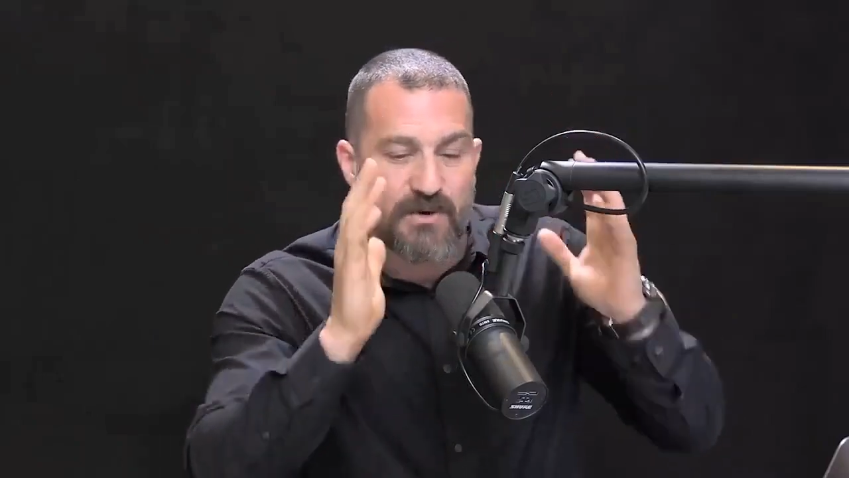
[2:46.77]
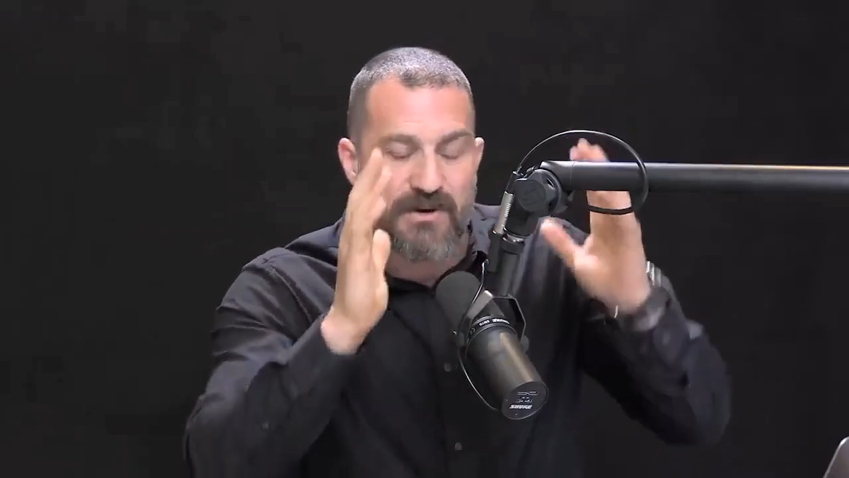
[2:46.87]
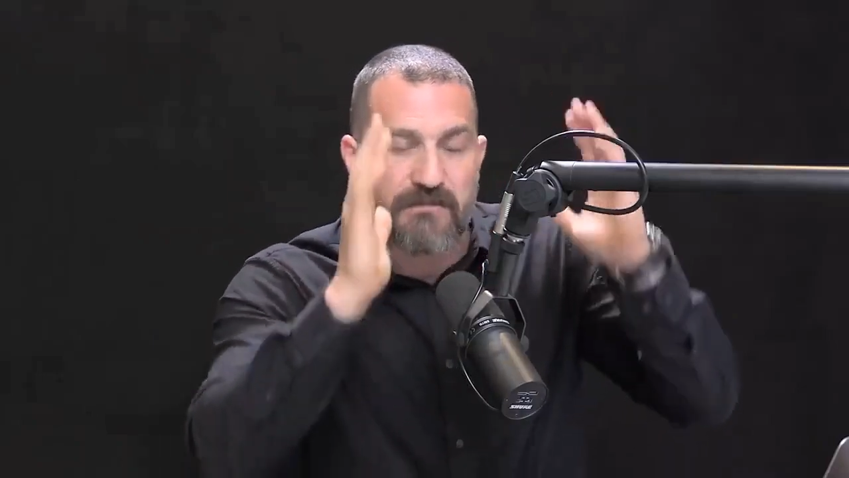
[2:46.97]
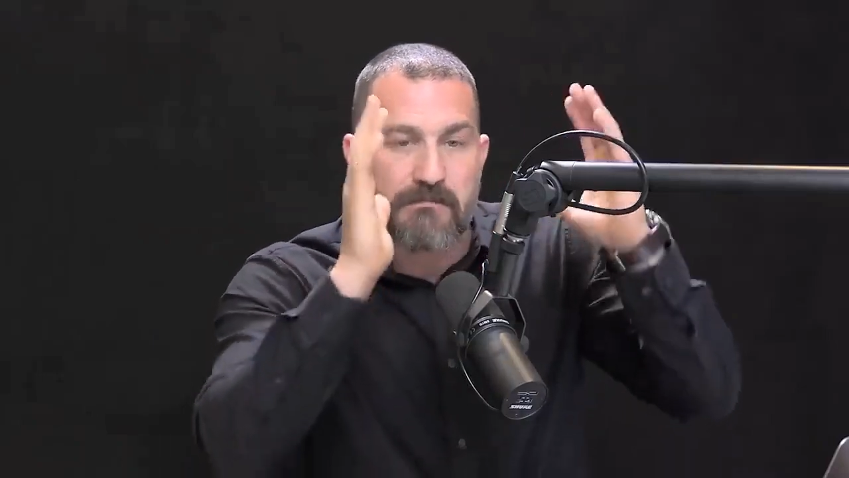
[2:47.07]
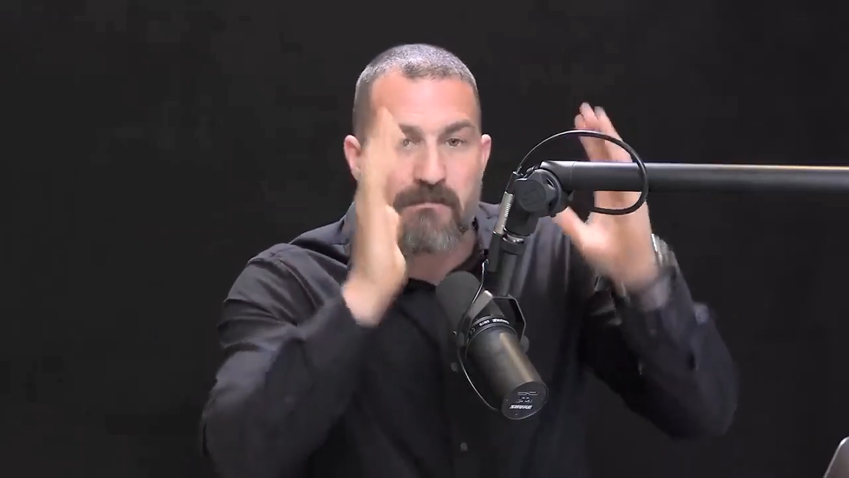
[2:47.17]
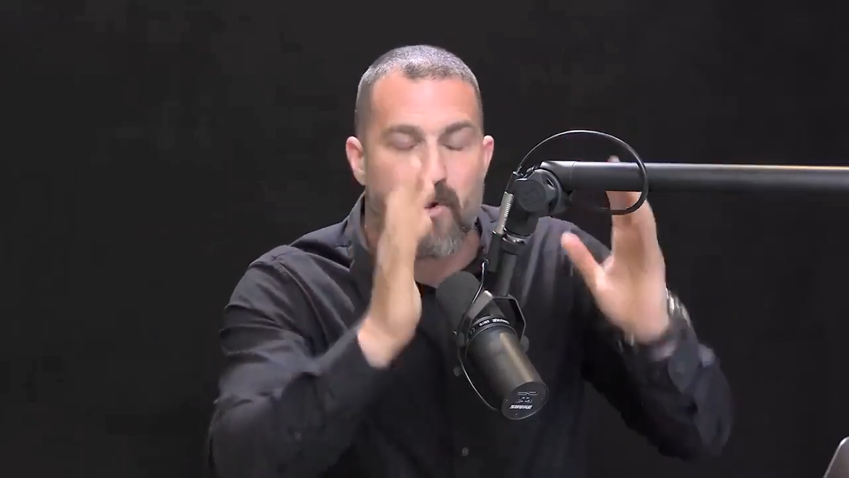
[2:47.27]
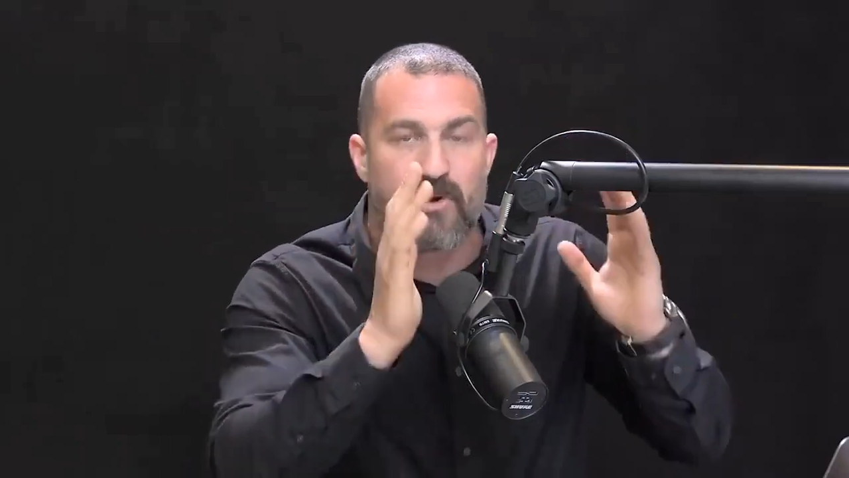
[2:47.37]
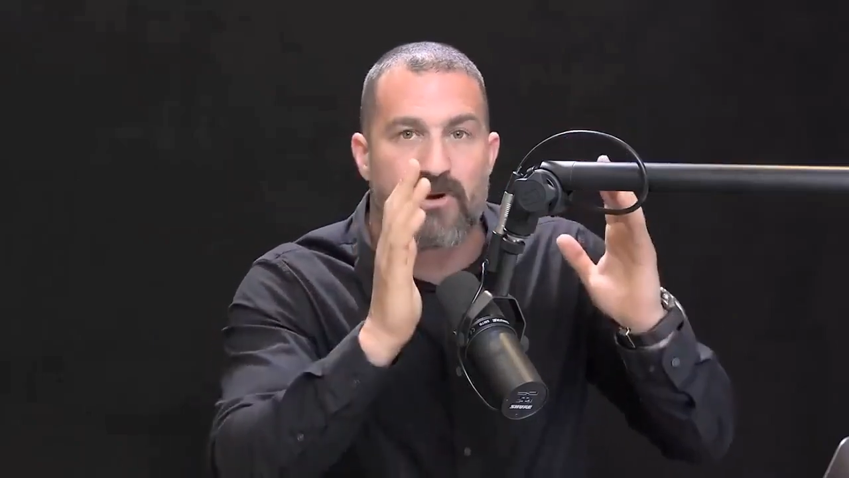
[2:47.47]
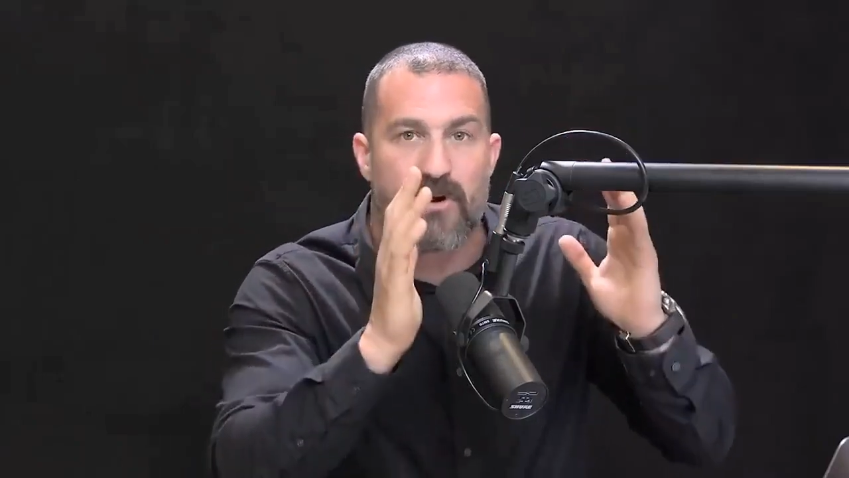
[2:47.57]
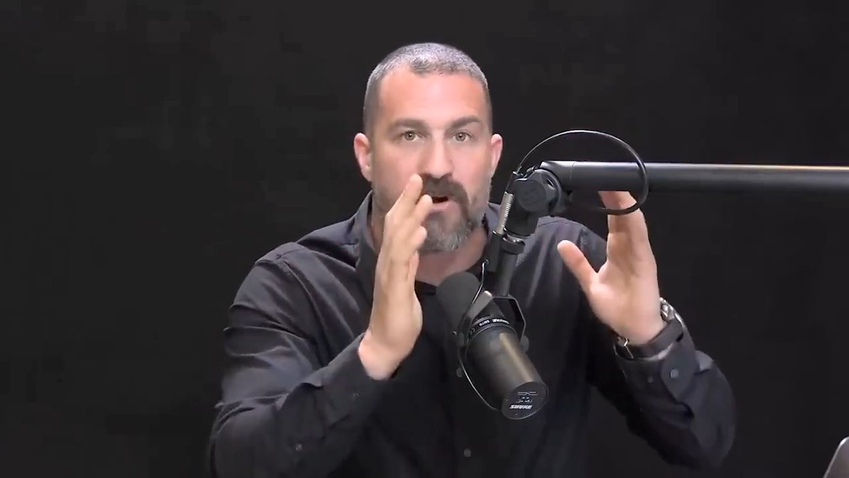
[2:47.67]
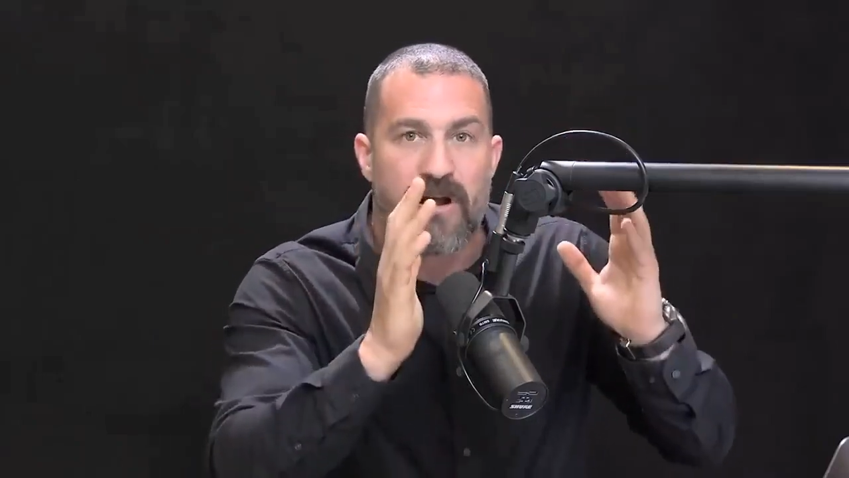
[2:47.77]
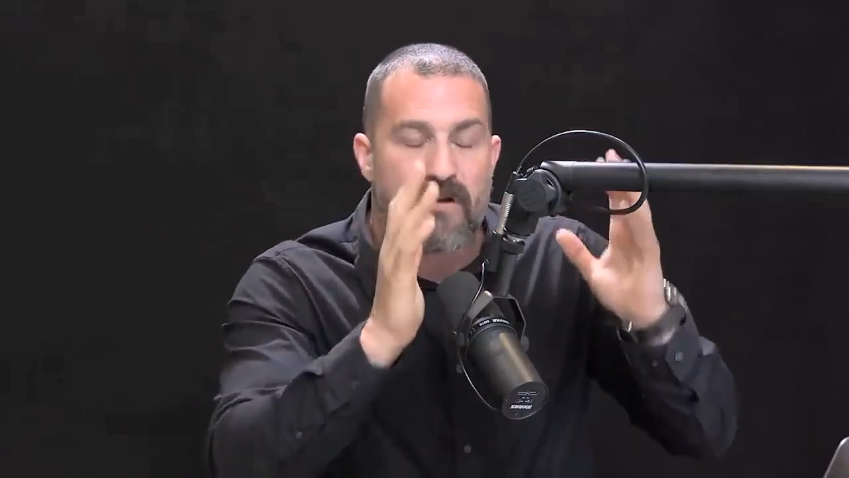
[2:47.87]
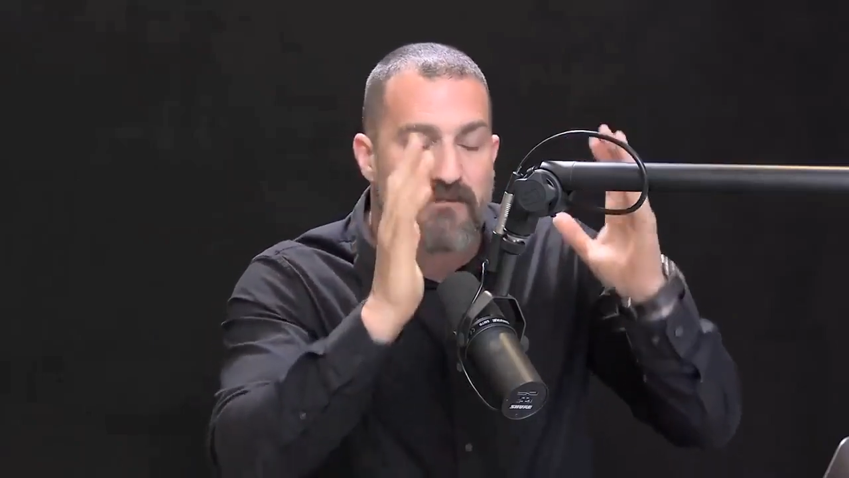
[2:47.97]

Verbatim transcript: sort of marker